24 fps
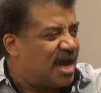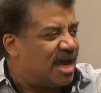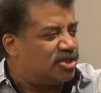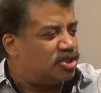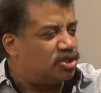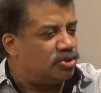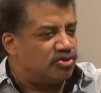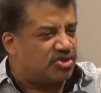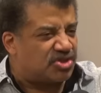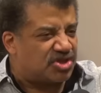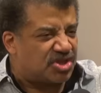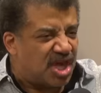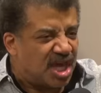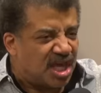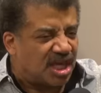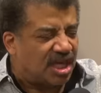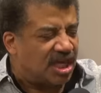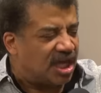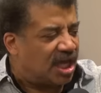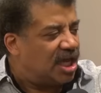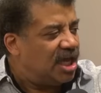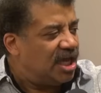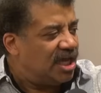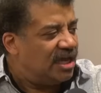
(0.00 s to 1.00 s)
got you
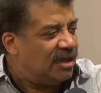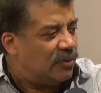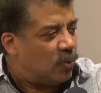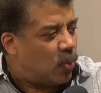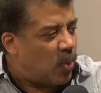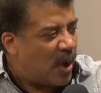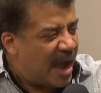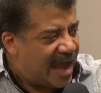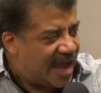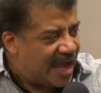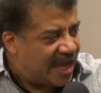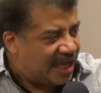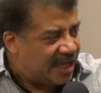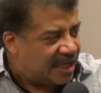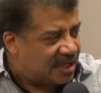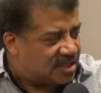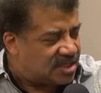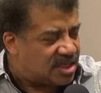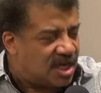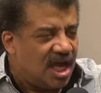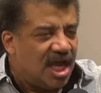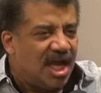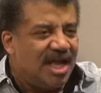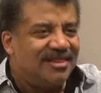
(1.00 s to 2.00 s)
thinking in
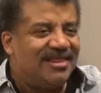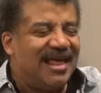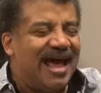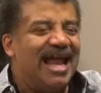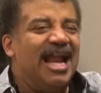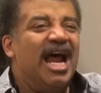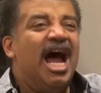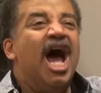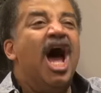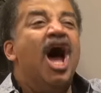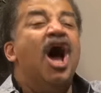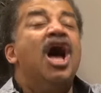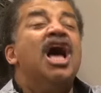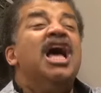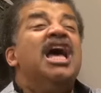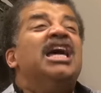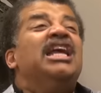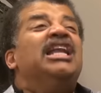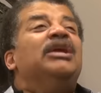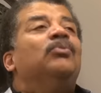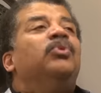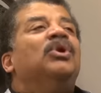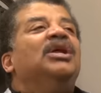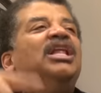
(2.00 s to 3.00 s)
ways that
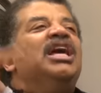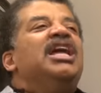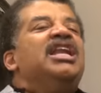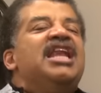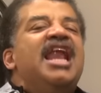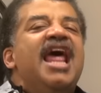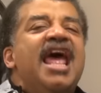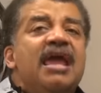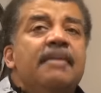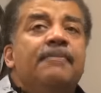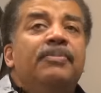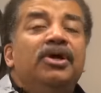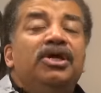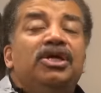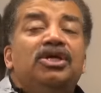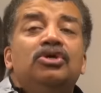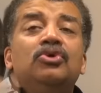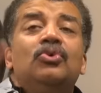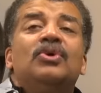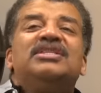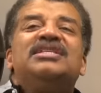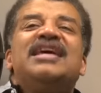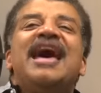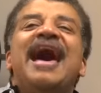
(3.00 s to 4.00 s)
it will enable
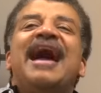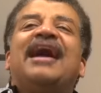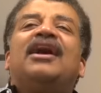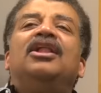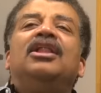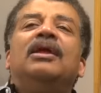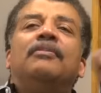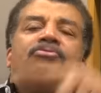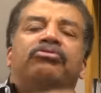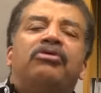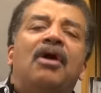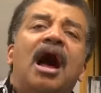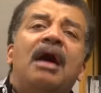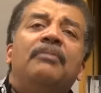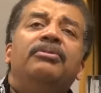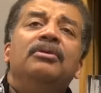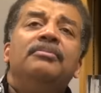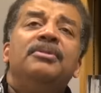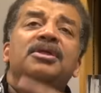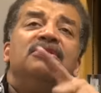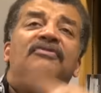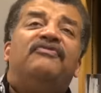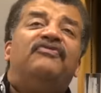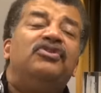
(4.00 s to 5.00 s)
you to tackle a
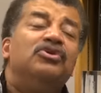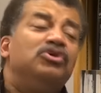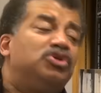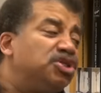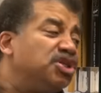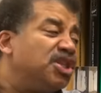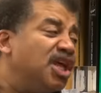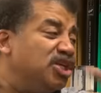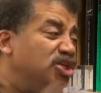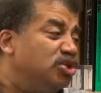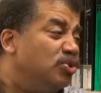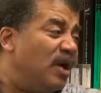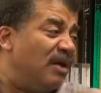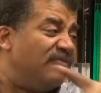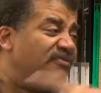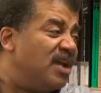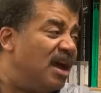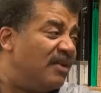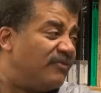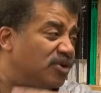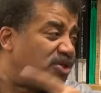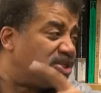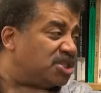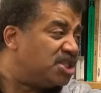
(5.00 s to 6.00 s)
problem in the future that you have
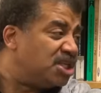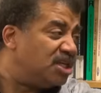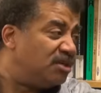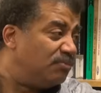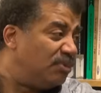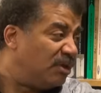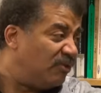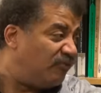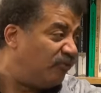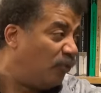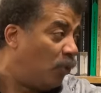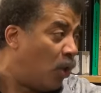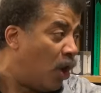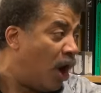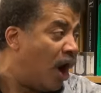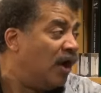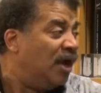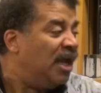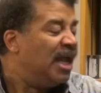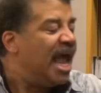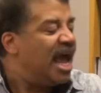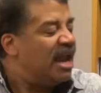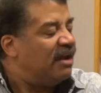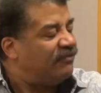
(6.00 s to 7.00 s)
never seen before.
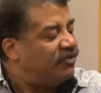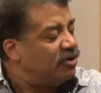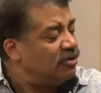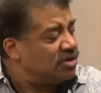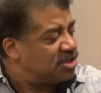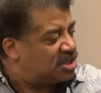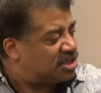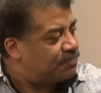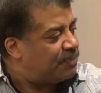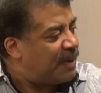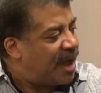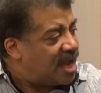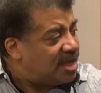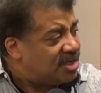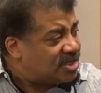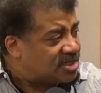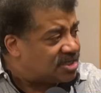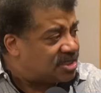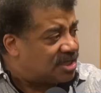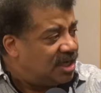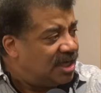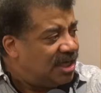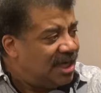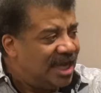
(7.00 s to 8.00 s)
And if you're in
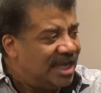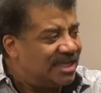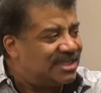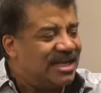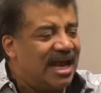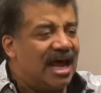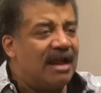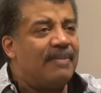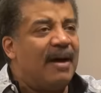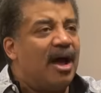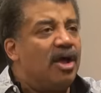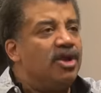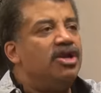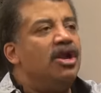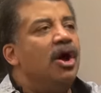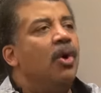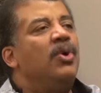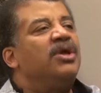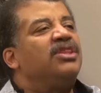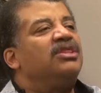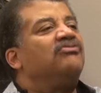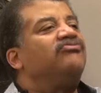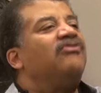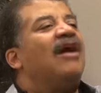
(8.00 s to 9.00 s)
space, it's not about
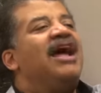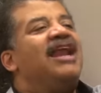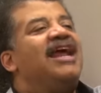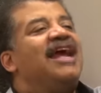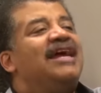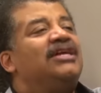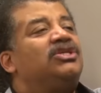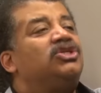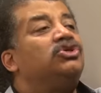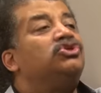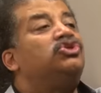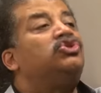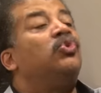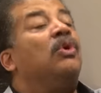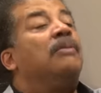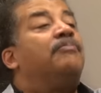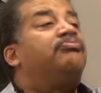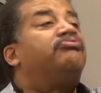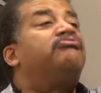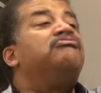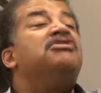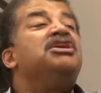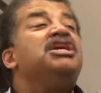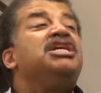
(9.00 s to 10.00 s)
knowing the right answer to a
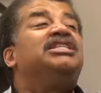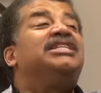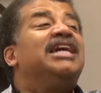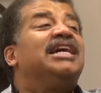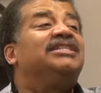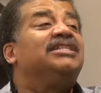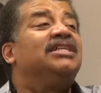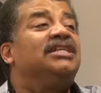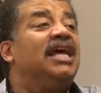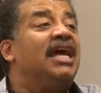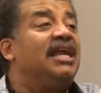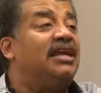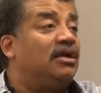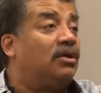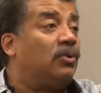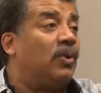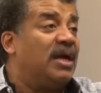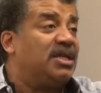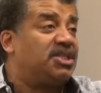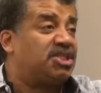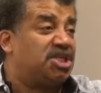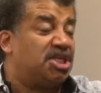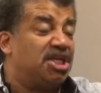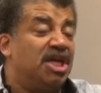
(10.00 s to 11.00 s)
pre designated
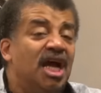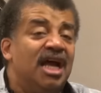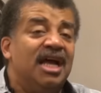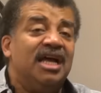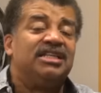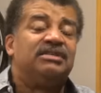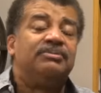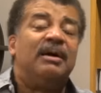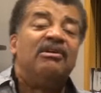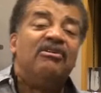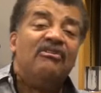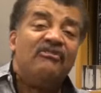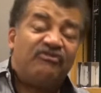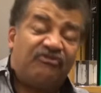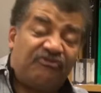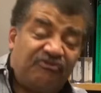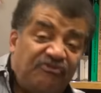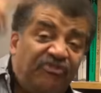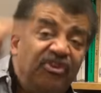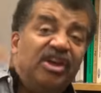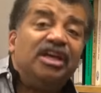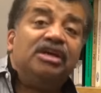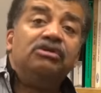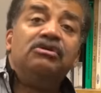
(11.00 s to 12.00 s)
question, it's about
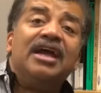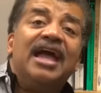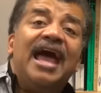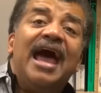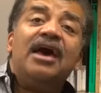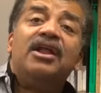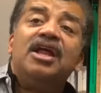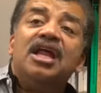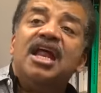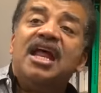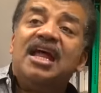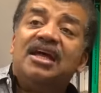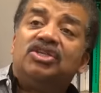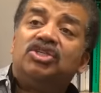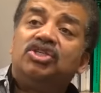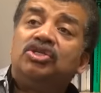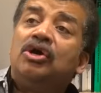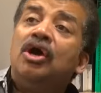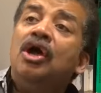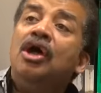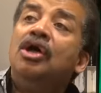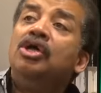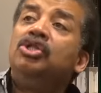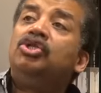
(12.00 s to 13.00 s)
figuring out an
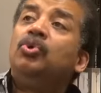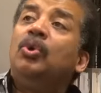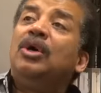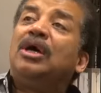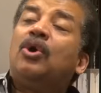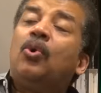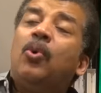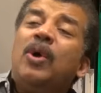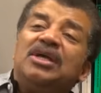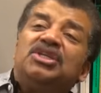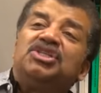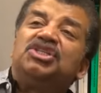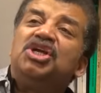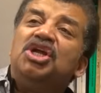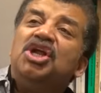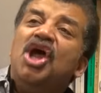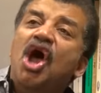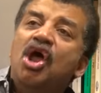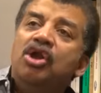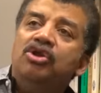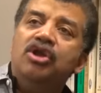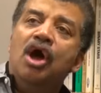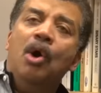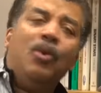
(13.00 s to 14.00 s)
answer to a question
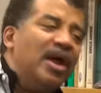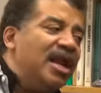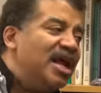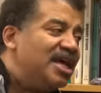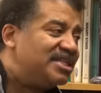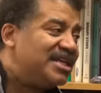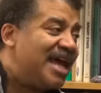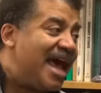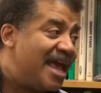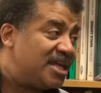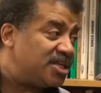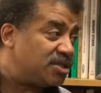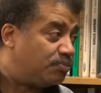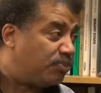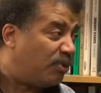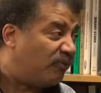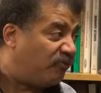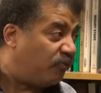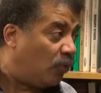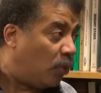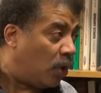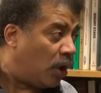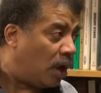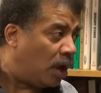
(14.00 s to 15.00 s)
no one has asked
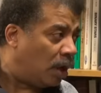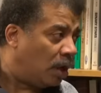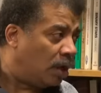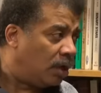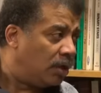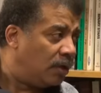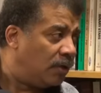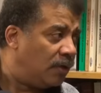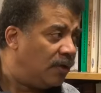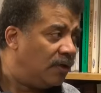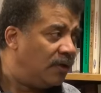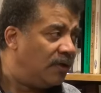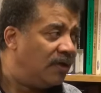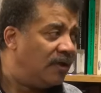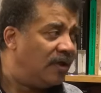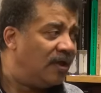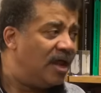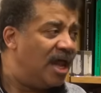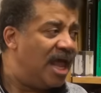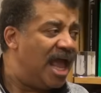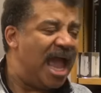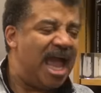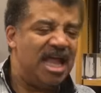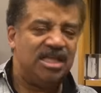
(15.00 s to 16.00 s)
before. Right,
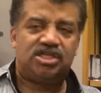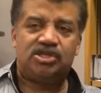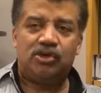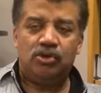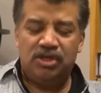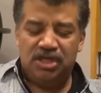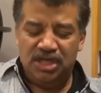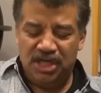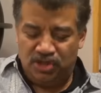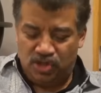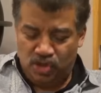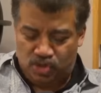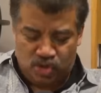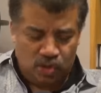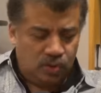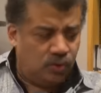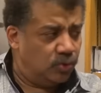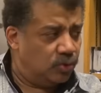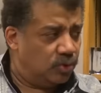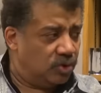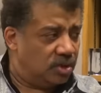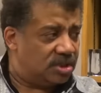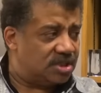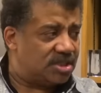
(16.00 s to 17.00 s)
right. And so you need the
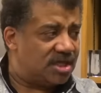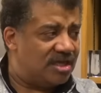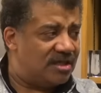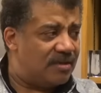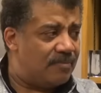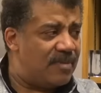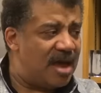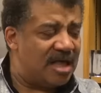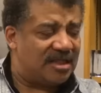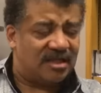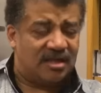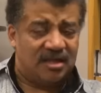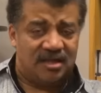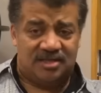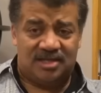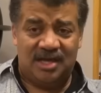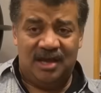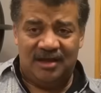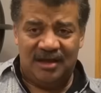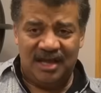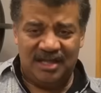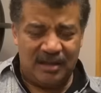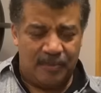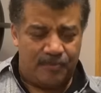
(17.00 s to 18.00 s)
tools and the methods
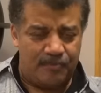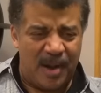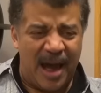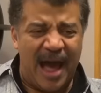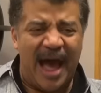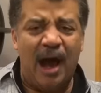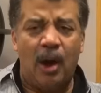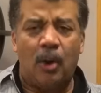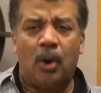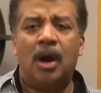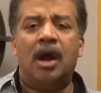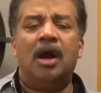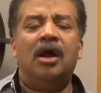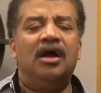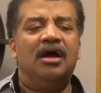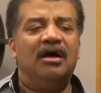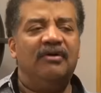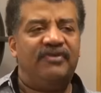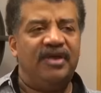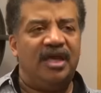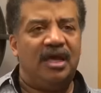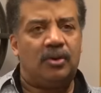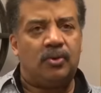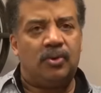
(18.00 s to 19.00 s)
and the power
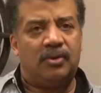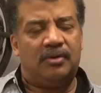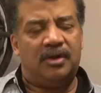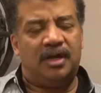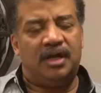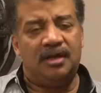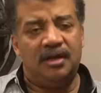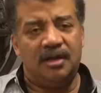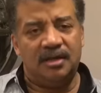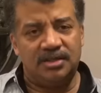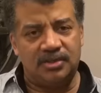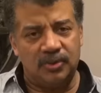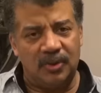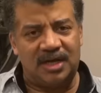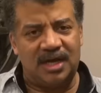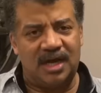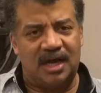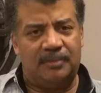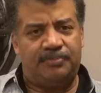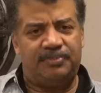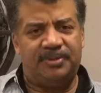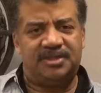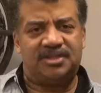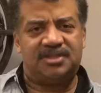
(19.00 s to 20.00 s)
of inquiry to
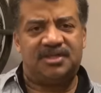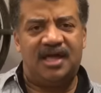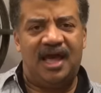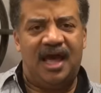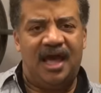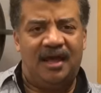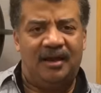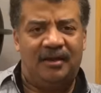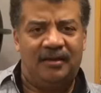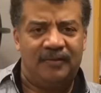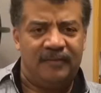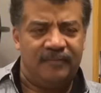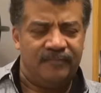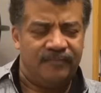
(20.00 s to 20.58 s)
accomplish that.